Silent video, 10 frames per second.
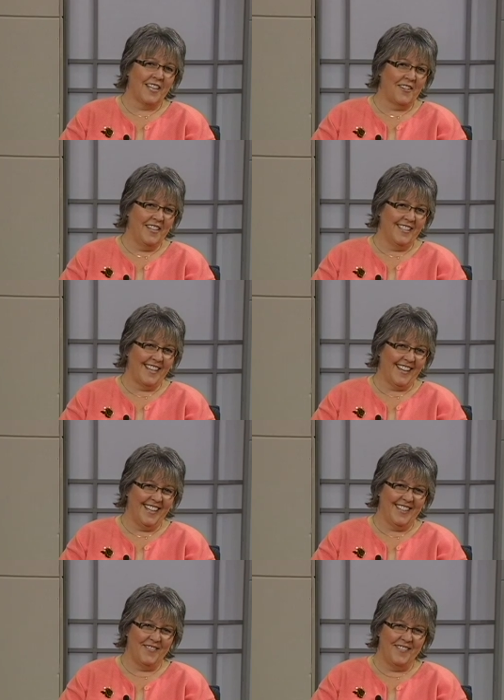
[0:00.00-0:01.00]
County
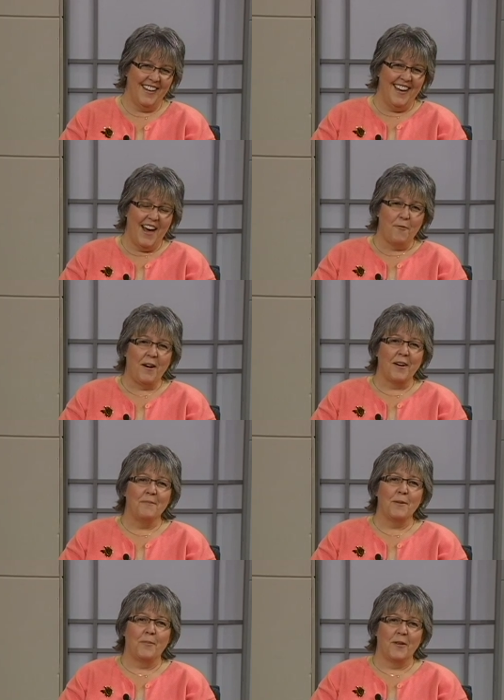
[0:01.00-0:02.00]
Executive.
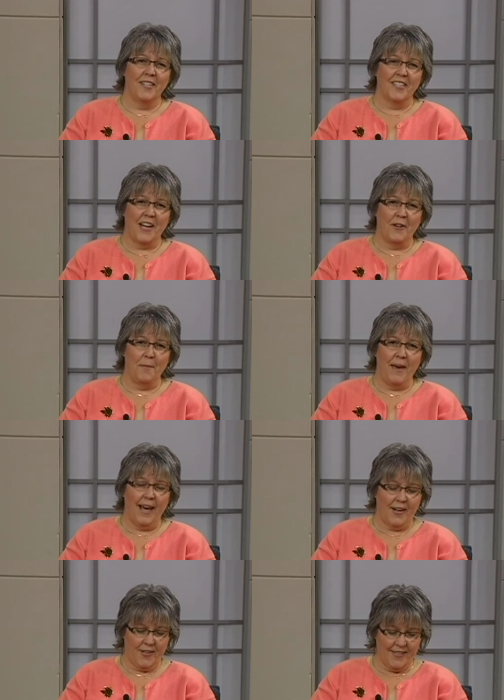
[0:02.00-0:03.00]
Welcome to Portage County
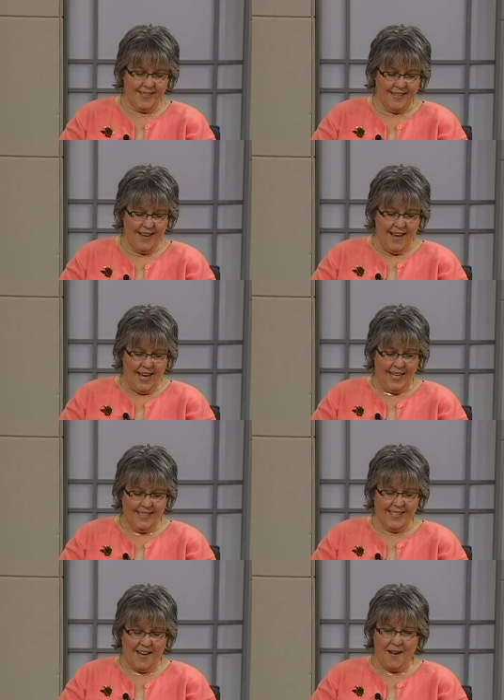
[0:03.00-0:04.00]
Matters.
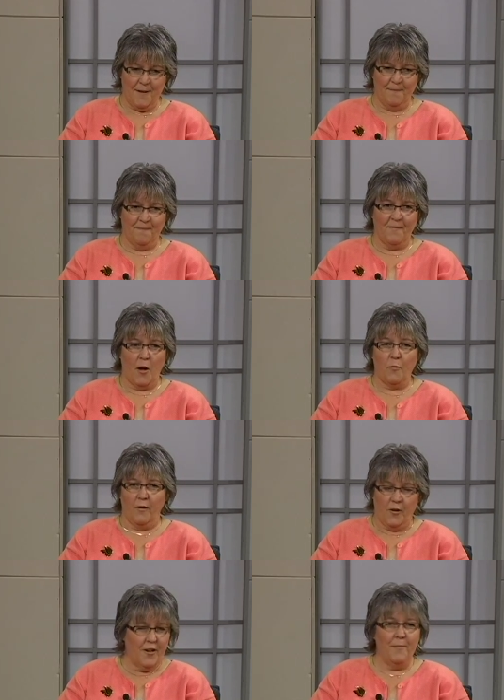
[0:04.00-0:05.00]
It's going
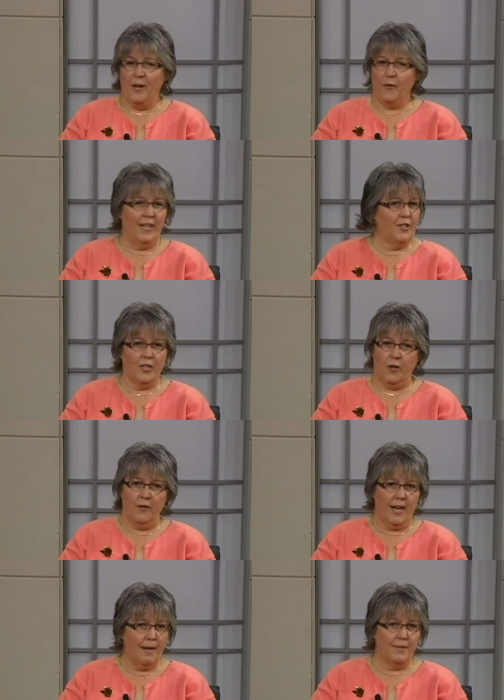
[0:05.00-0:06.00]
to be a great show,
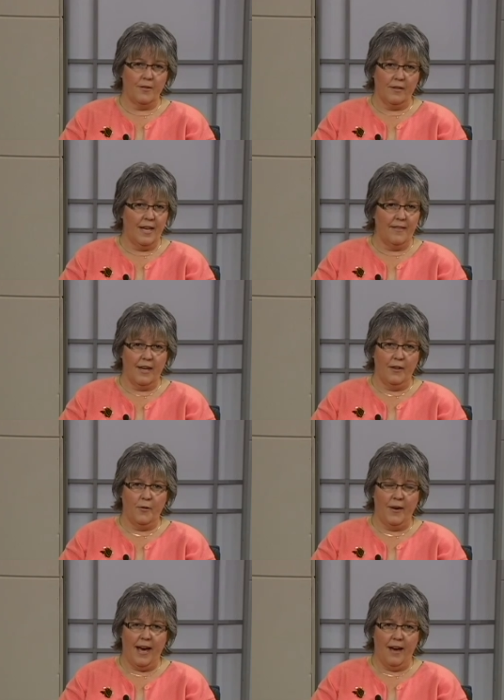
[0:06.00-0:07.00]
and I'm so glad that
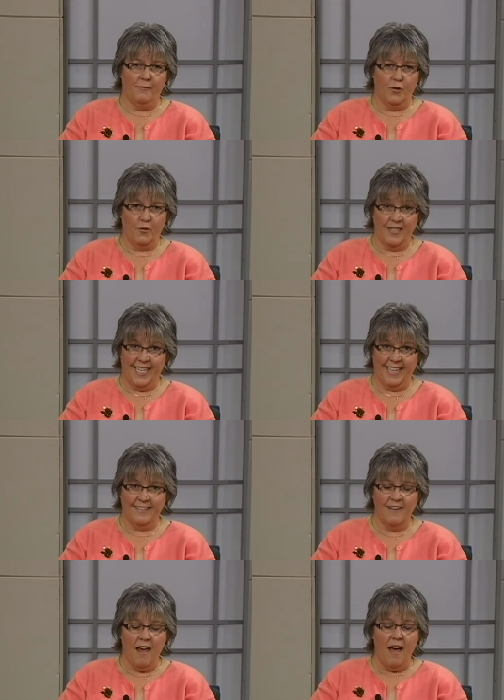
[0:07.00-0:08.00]
you have tuned
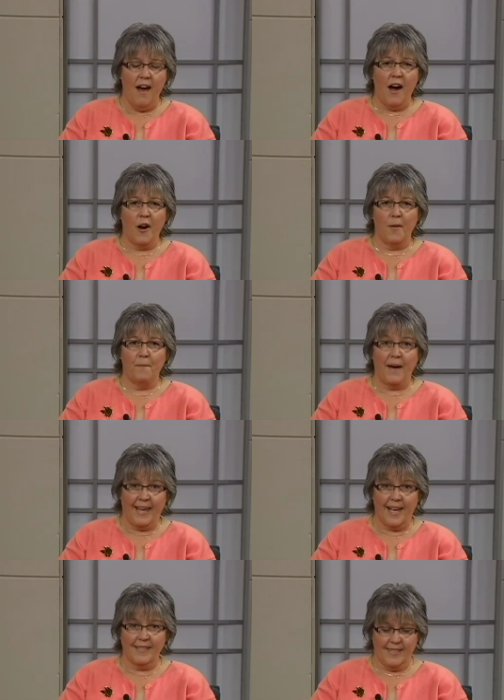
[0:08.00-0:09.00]
in. My
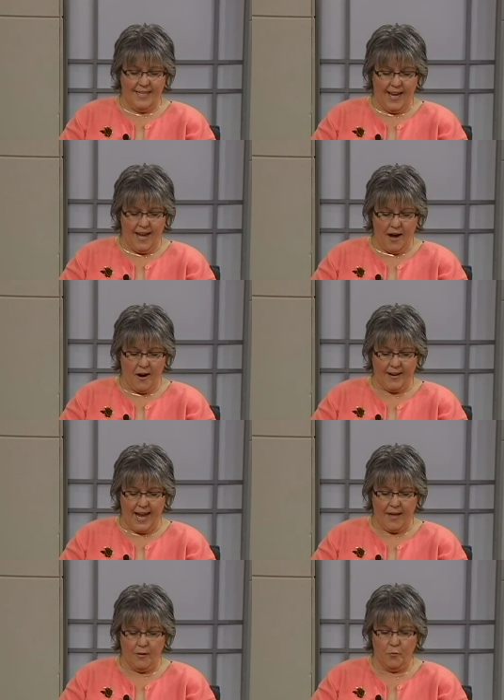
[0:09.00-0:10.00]
guests today are
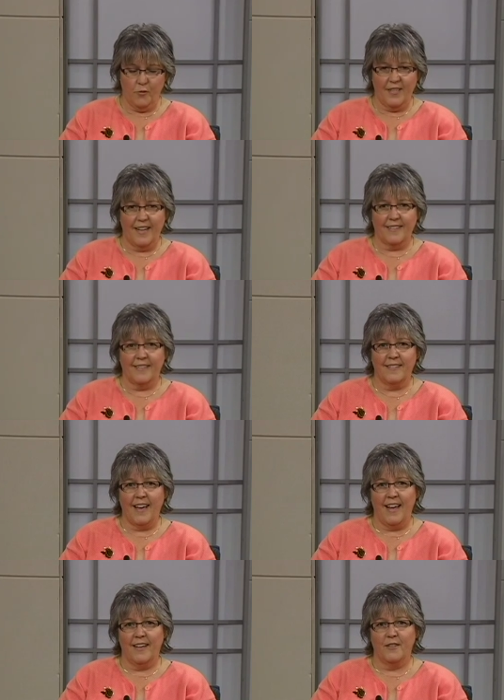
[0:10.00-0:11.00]
Cathy Rhutasel
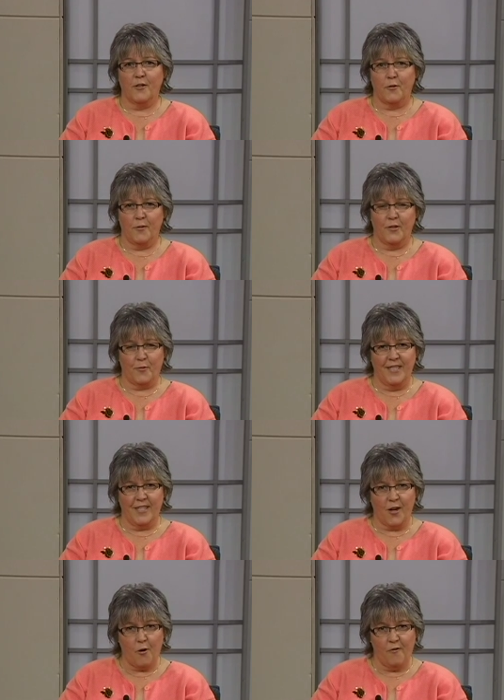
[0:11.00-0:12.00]
and Teresa
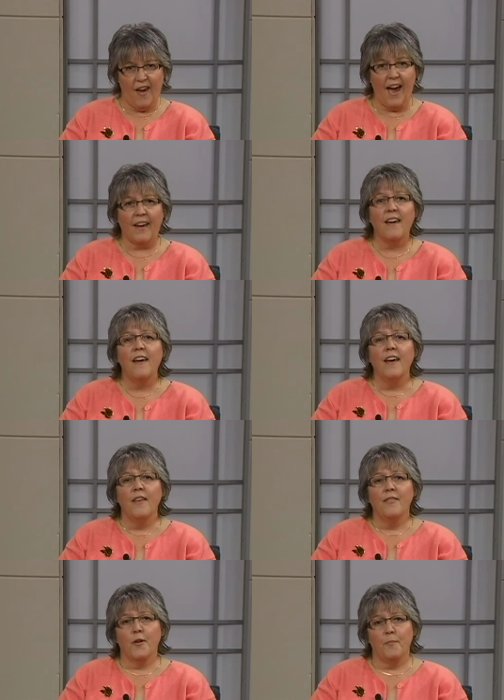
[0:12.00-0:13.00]
Kovach.
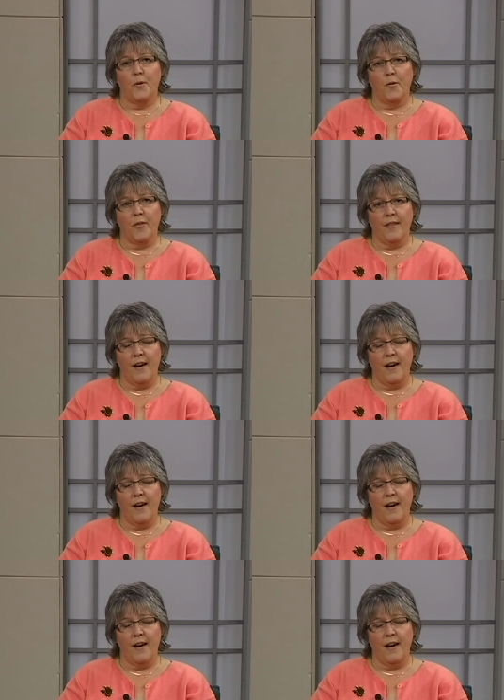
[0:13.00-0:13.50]
They're both